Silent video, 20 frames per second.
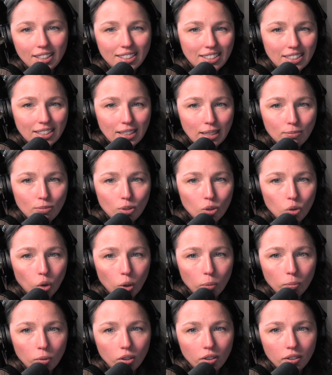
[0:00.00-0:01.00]
It seemed
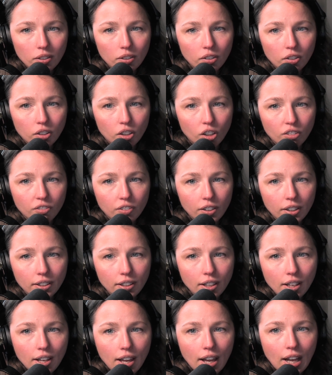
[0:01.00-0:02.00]
normal until the
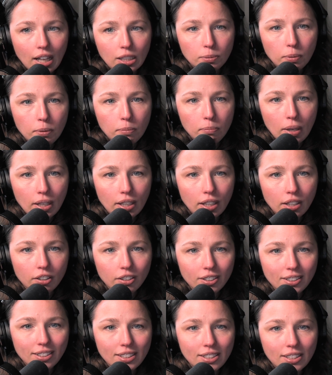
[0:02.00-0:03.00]
girlfriend has been making
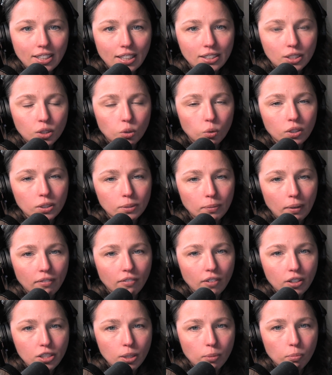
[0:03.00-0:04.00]
her distaste towards my
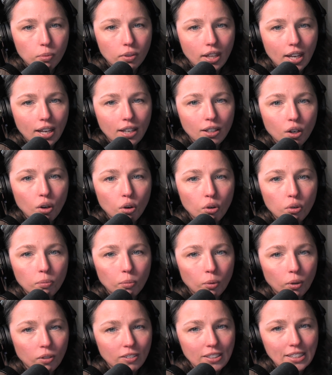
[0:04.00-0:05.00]
friendship with A known
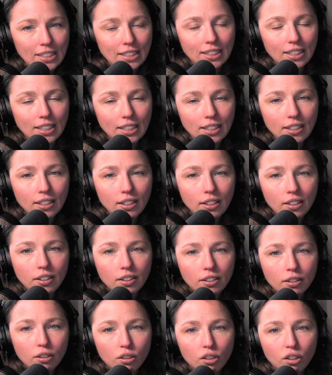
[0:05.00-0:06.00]
more recently.
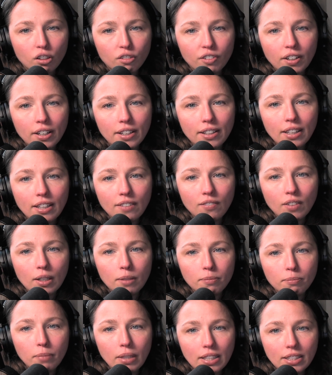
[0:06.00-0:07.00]
Their girlfriend even
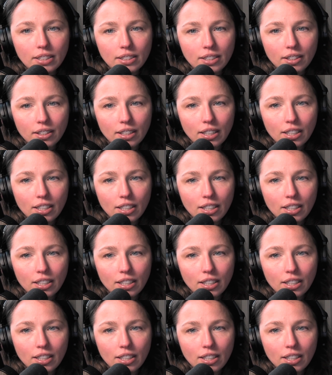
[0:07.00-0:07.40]
admits that